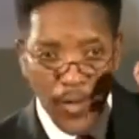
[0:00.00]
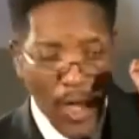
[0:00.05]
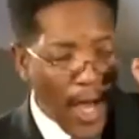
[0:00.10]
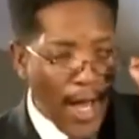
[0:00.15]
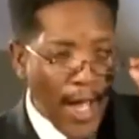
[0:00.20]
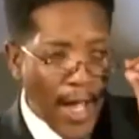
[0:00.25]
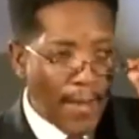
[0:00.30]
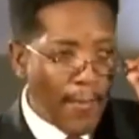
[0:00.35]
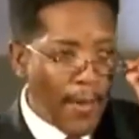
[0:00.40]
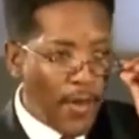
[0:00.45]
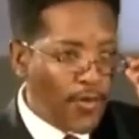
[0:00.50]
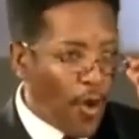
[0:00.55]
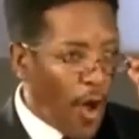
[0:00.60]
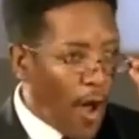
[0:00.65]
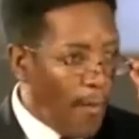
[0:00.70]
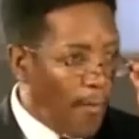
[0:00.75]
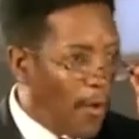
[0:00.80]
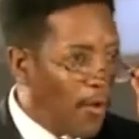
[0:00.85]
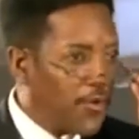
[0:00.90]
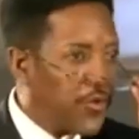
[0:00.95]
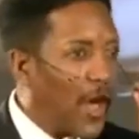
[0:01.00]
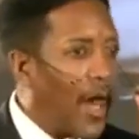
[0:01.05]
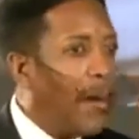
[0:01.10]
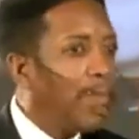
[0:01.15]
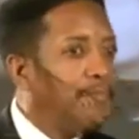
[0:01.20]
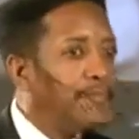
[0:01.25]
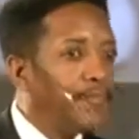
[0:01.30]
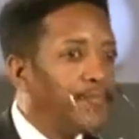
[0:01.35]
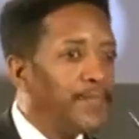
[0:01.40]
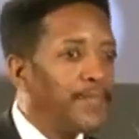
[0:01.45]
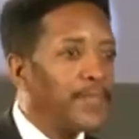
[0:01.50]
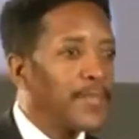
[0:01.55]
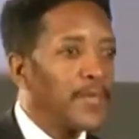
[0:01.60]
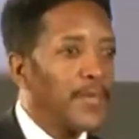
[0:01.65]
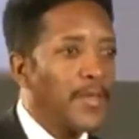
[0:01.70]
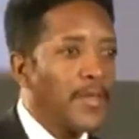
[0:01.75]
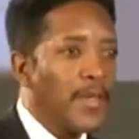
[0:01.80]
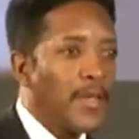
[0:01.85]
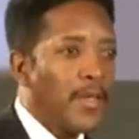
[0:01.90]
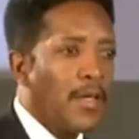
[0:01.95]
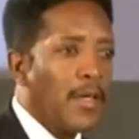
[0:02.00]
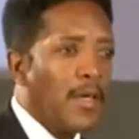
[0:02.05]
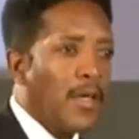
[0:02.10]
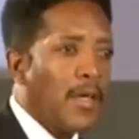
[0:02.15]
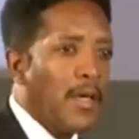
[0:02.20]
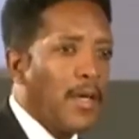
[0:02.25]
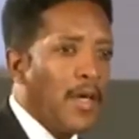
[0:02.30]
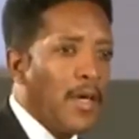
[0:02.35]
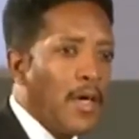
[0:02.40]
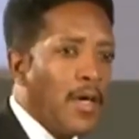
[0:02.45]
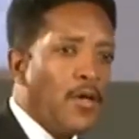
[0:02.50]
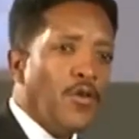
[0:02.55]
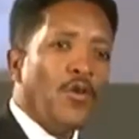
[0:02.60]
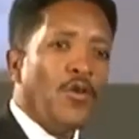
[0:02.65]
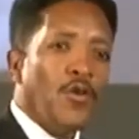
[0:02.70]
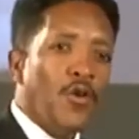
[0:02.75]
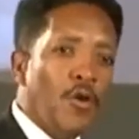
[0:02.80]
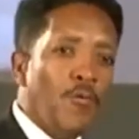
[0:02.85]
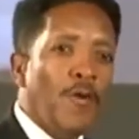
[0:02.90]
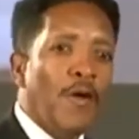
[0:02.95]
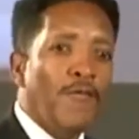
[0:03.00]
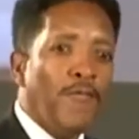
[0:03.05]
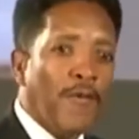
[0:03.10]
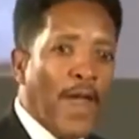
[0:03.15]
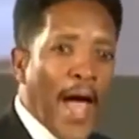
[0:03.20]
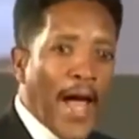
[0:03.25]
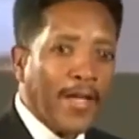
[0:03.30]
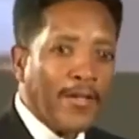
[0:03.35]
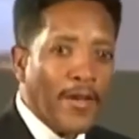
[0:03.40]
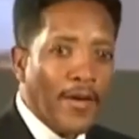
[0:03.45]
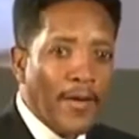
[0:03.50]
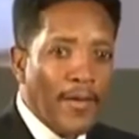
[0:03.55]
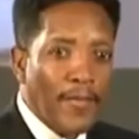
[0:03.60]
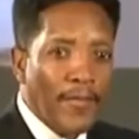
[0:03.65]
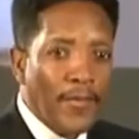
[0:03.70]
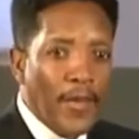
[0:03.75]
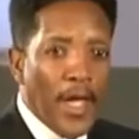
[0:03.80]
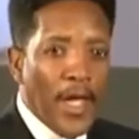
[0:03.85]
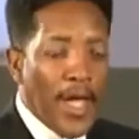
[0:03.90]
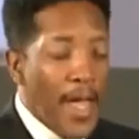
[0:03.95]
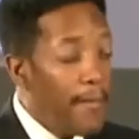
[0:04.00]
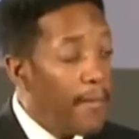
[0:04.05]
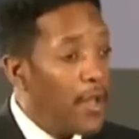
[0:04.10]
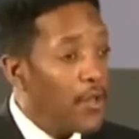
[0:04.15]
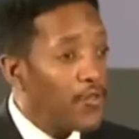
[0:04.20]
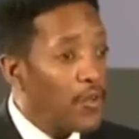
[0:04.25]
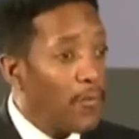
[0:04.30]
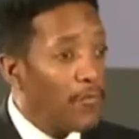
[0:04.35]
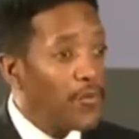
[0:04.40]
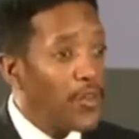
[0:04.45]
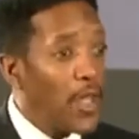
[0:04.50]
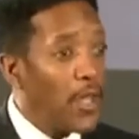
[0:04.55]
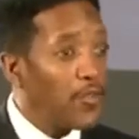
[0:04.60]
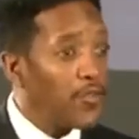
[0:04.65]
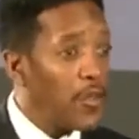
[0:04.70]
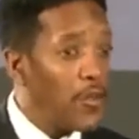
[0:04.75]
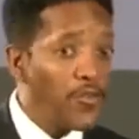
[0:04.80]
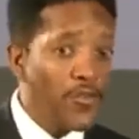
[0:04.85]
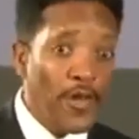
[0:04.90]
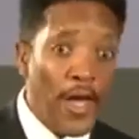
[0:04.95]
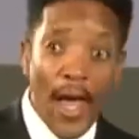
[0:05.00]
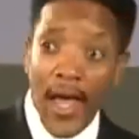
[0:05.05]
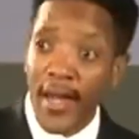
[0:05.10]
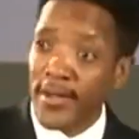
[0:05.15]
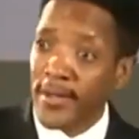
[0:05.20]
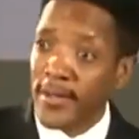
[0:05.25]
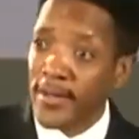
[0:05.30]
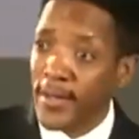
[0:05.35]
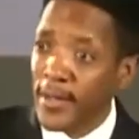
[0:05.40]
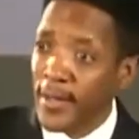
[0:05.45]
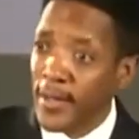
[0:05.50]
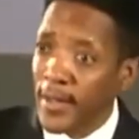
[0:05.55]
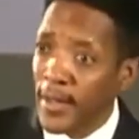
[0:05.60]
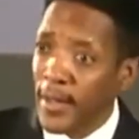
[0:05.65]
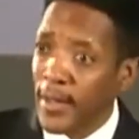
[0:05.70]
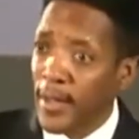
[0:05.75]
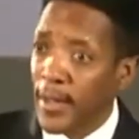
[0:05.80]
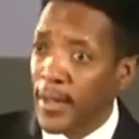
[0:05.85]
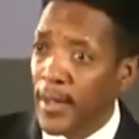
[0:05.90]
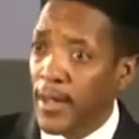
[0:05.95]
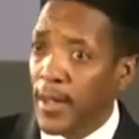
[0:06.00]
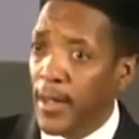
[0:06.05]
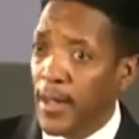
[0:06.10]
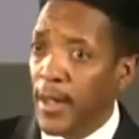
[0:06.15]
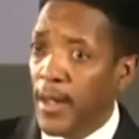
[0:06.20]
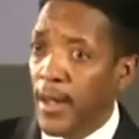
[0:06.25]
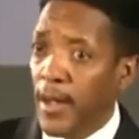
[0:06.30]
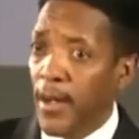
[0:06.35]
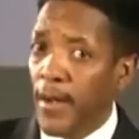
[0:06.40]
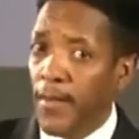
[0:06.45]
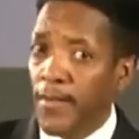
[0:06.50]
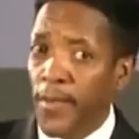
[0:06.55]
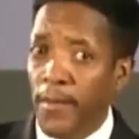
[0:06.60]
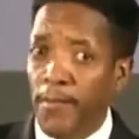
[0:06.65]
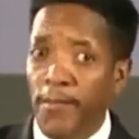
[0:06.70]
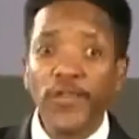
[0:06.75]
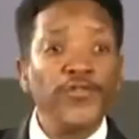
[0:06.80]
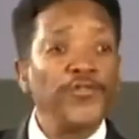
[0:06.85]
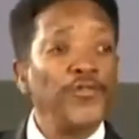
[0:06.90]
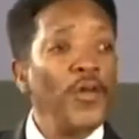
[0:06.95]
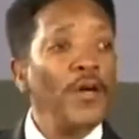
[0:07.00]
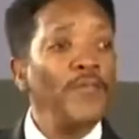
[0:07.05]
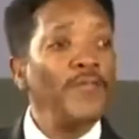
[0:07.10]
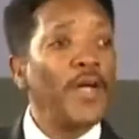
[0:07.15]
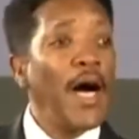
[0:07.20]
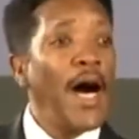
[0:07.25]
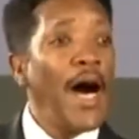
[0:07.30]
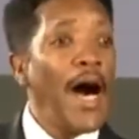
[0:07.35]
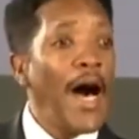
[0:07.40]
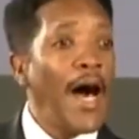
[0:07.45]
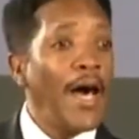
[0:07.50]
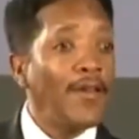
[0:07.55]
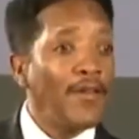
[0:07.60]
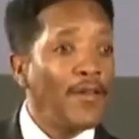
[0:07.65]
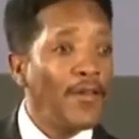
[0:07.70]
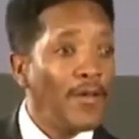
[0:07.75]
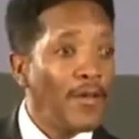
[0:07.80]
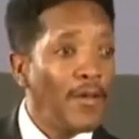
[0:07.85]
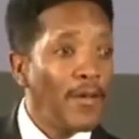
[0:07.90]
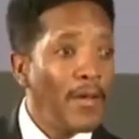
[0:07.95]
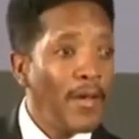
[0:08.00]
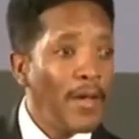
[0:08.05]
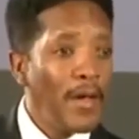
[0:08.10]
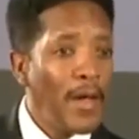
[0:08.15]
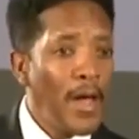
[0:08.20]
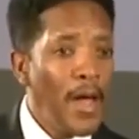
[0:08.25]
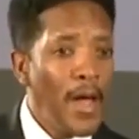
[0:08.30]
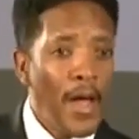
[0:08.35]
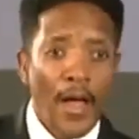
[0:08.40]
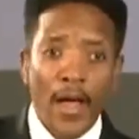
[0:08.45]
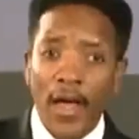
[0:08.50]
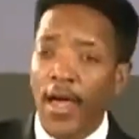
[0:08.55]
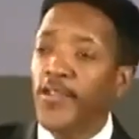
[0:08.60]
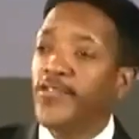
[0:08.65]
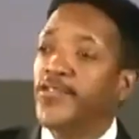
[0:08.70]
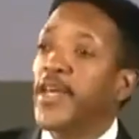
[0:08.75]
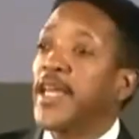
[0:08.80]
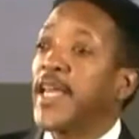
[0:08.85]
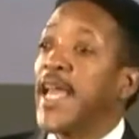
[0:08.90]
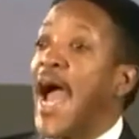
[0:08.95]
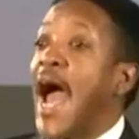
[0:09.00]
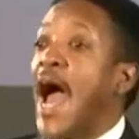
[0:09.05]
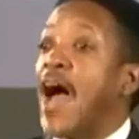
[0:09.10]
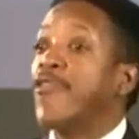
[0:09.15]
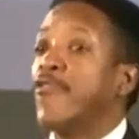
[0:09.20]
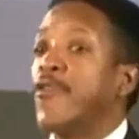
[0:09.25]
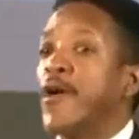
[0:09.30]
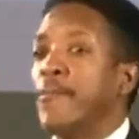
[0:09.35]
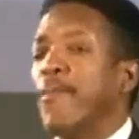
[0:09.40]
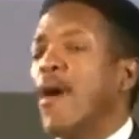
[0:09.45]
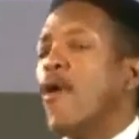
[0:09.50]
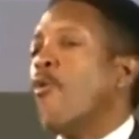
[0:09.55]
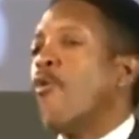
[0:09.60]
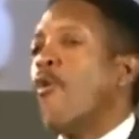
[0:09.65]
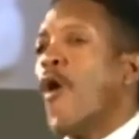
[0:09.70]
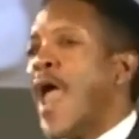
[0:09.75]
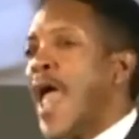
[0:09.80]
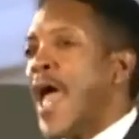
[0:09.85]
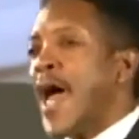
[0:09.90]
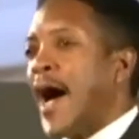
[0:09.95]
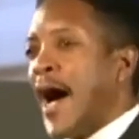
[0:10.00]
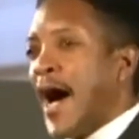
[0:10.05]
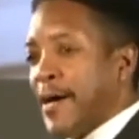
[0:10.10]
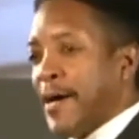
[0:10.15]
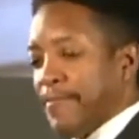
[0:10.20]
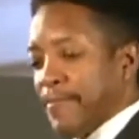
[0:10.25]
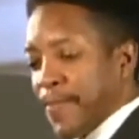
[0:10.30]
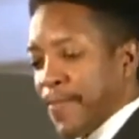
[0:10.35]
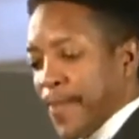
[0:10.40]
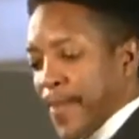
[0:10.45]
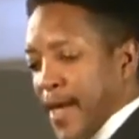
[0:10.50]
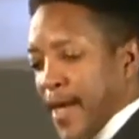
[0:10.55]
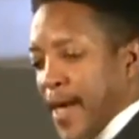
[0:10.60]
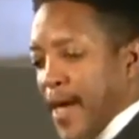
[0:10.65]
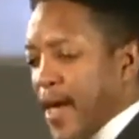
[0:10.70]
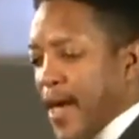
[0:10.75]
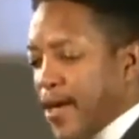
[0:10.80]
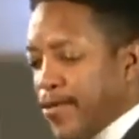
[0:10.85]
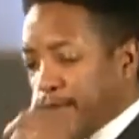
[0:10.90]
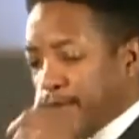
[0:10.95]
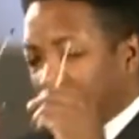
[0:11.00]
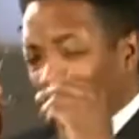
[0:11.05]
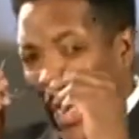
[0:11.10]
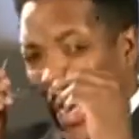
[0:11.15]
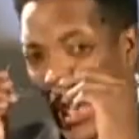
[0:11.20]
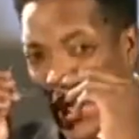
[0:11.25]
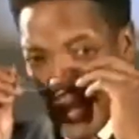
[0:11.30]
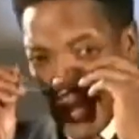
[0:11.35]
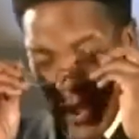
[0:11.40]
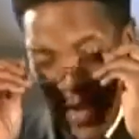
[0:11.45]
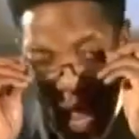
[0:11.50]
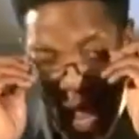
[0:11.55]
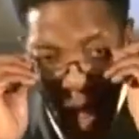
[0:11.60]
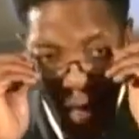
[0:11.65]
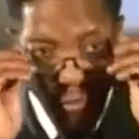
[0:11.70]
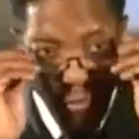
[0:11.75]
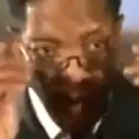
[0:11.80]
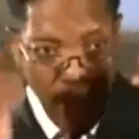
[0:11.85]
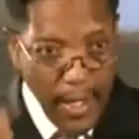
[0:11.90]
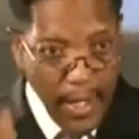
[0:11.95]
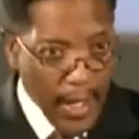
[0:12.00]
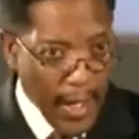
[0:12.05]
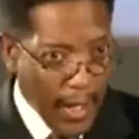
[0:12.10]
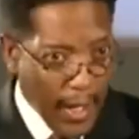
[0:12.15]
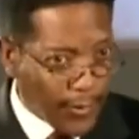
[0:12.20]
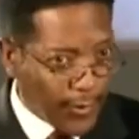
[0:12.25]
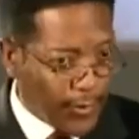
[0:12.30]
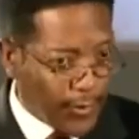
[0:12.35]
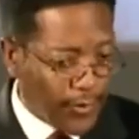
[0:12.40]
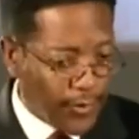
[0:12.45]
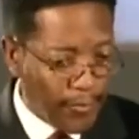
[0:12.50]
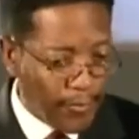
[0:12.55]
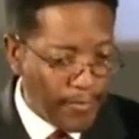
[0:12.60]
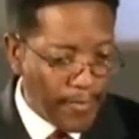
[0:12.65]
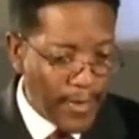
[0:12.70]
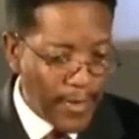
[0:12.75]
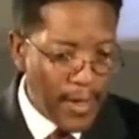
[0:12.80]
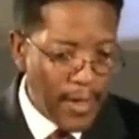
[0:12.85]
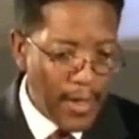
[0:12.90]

Time is almost up. Do you reflect the image of Jesus yet? The mystery of God is the gathering. But where is God gathering us?